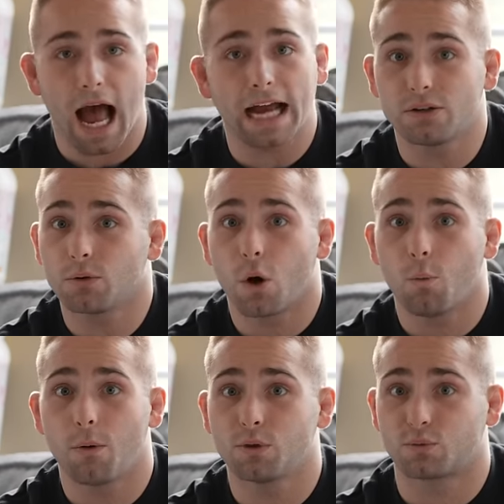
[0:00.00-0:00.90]
I don't know
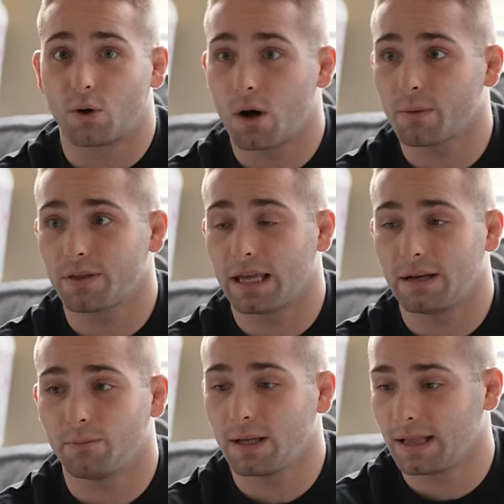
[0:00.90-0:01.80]
what was wrong with
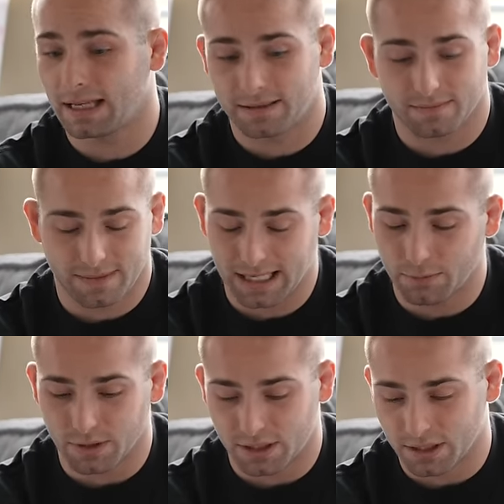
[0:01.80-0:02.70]
it. And we like,
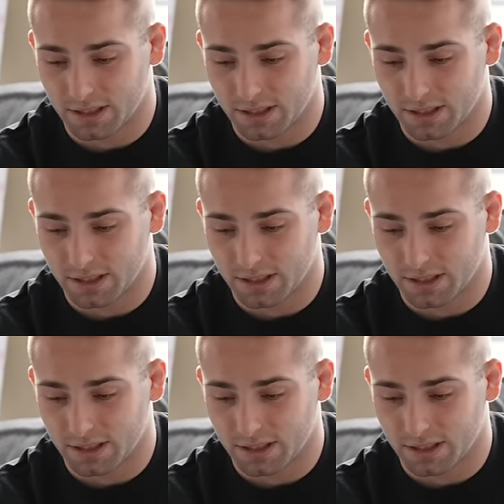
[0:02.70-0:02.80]
it was